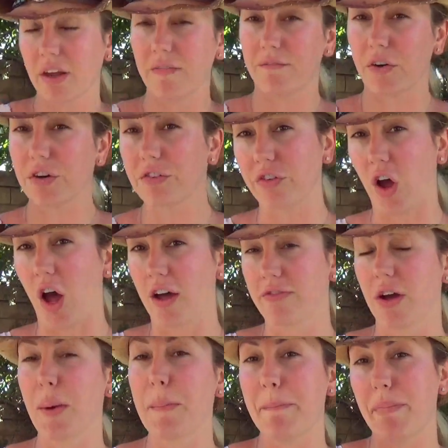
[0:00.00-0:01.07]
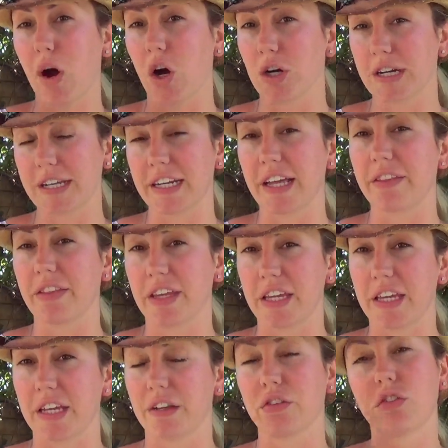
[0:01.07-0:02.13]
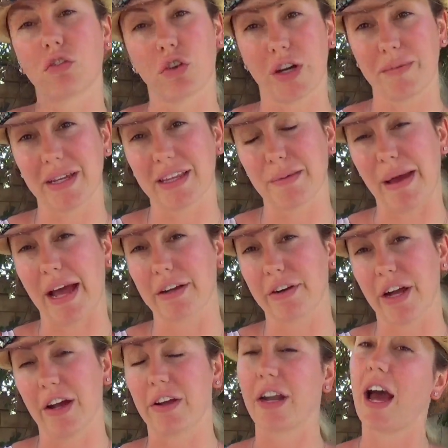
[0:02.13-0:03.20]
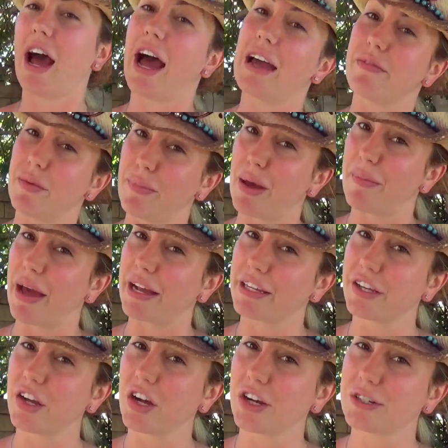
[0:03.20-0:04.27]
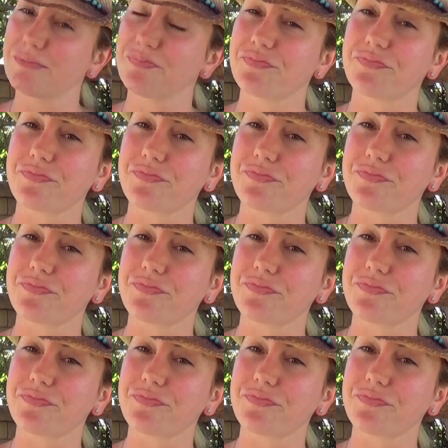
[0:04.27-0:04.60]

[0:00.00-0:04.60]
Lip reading: First off, pardon the screaming in the background. I'm in my backyard.